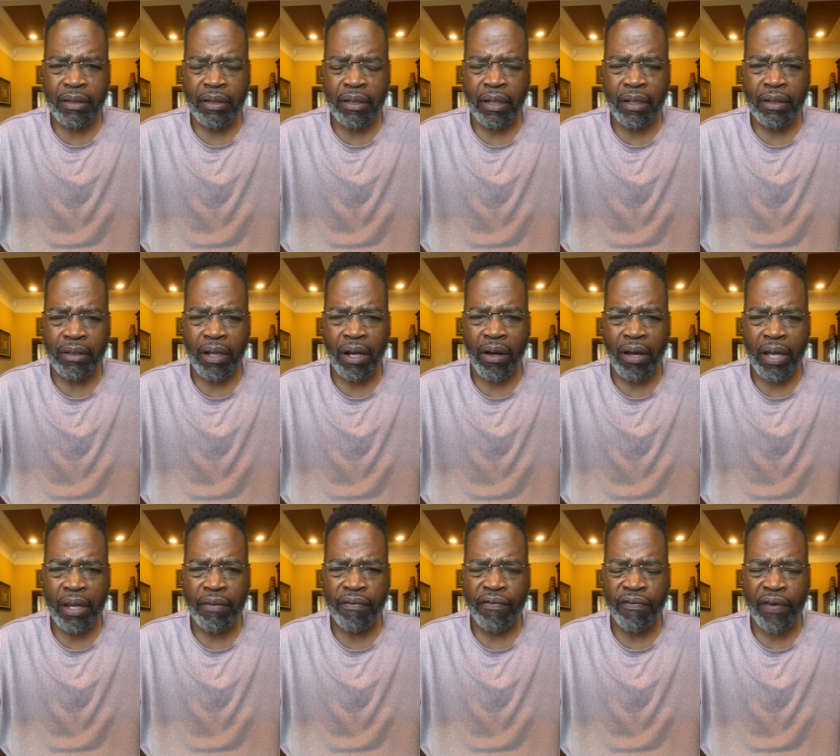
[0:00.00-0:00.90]
Uh,
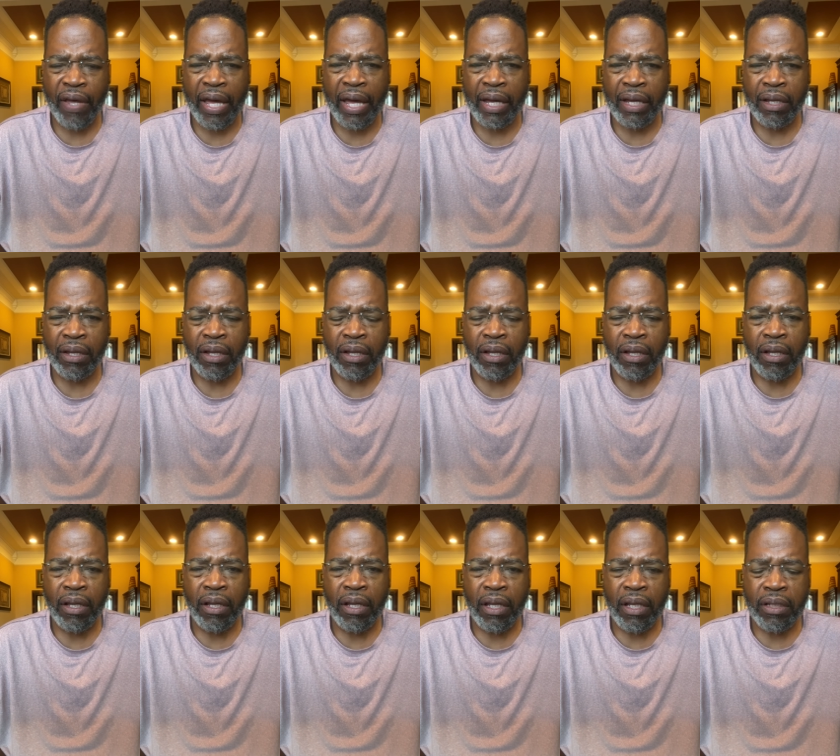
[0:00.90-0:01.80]
in fact,
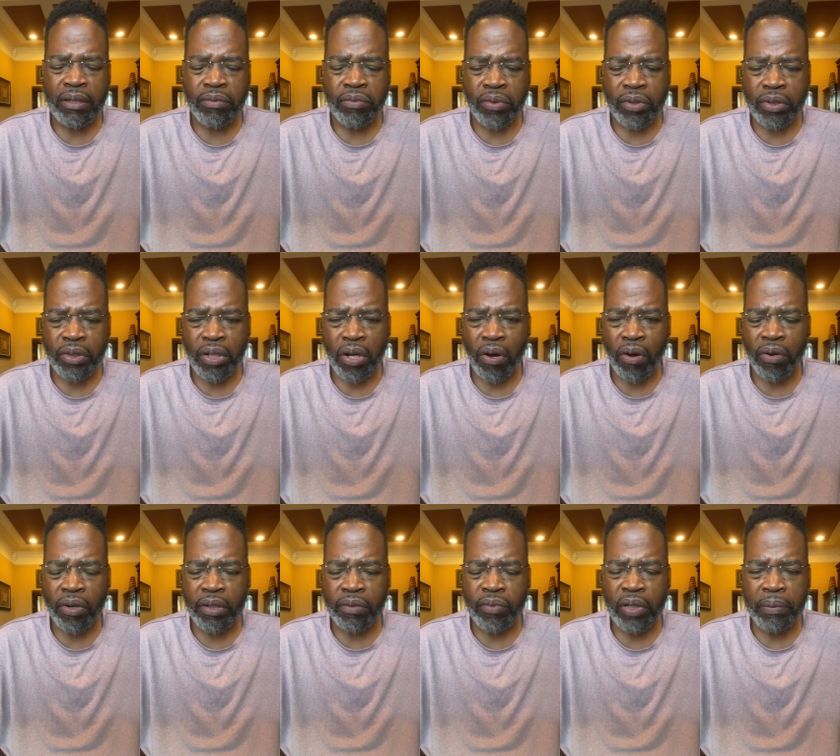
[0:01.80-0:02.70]
as we're taught
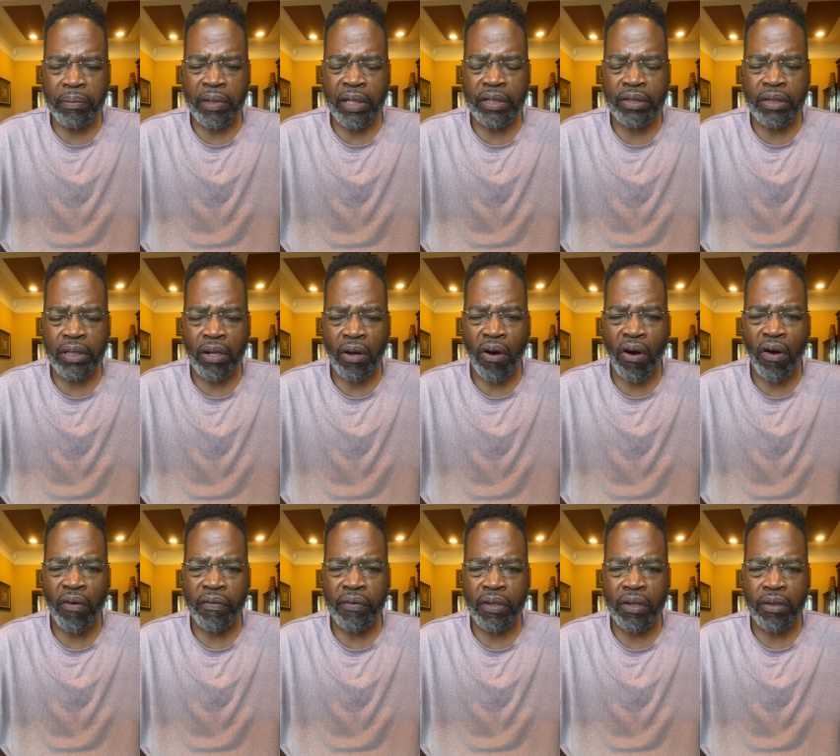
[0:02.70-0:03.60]
and we mention
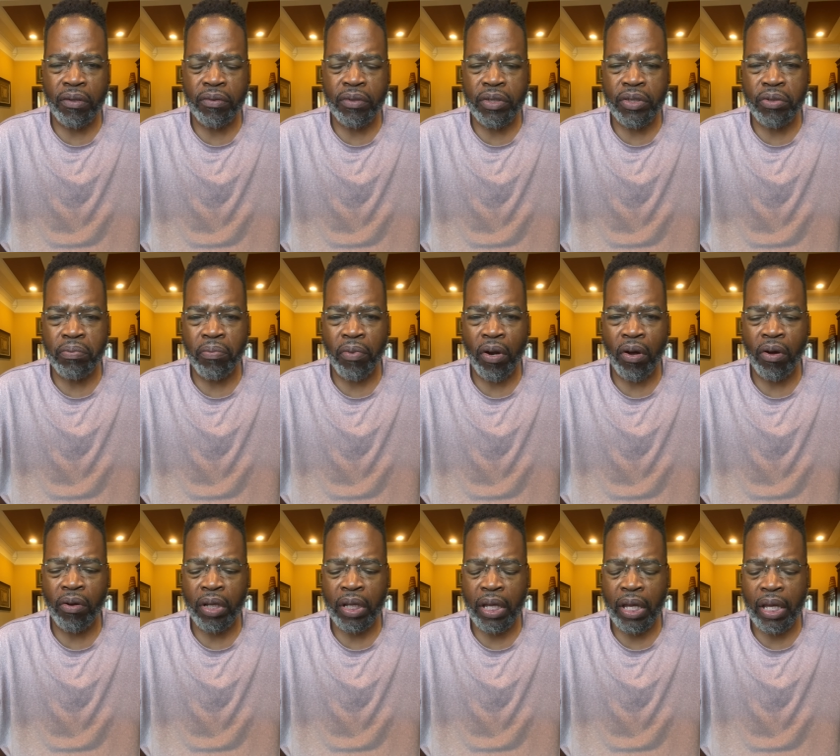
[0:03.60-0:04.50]
often on this
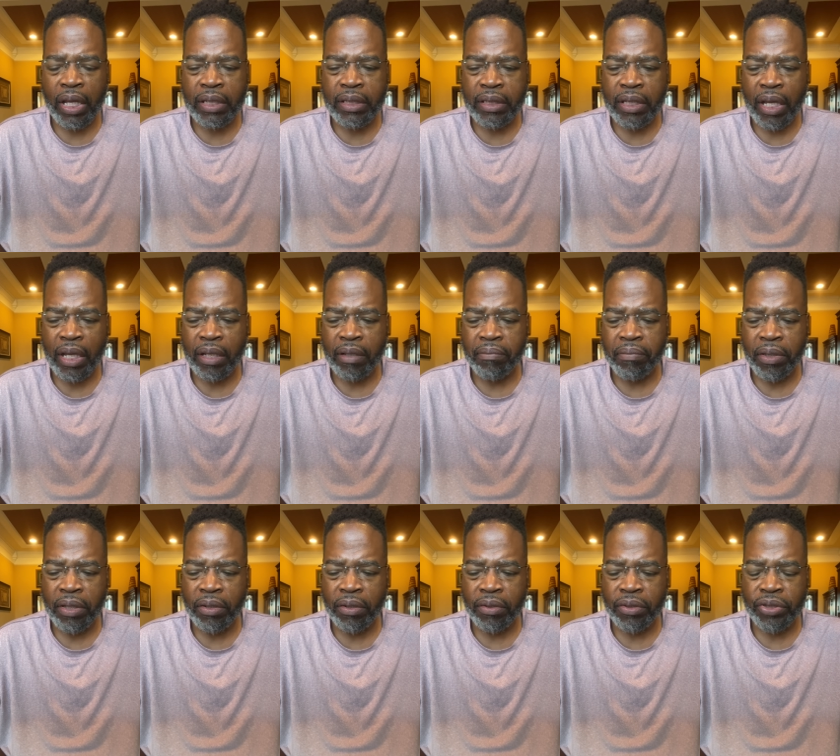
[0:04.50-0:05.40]
broadcast, Second
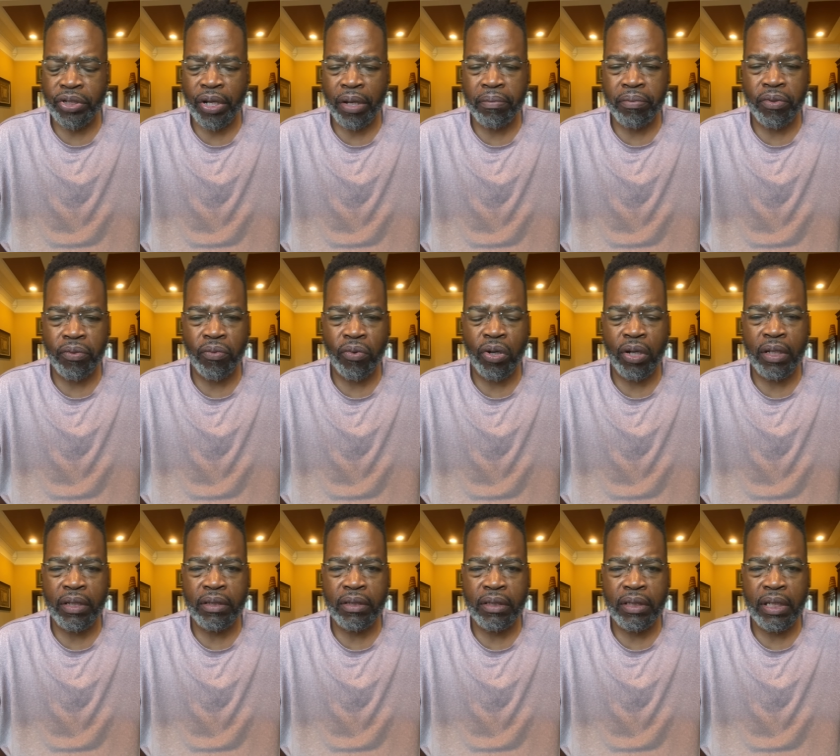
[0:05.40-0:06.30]
Peter chapter
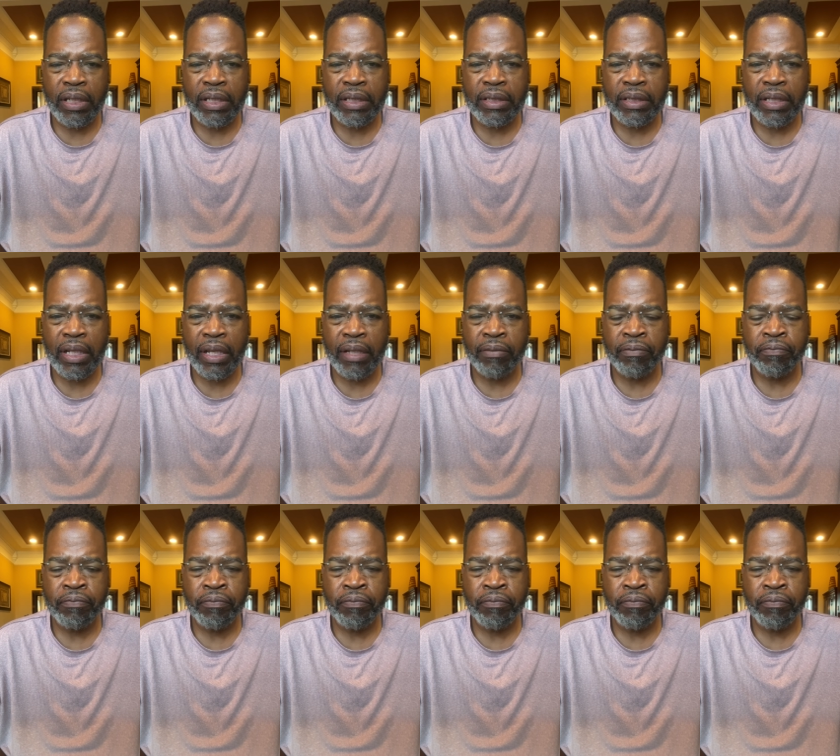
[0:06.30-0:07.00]
1 says that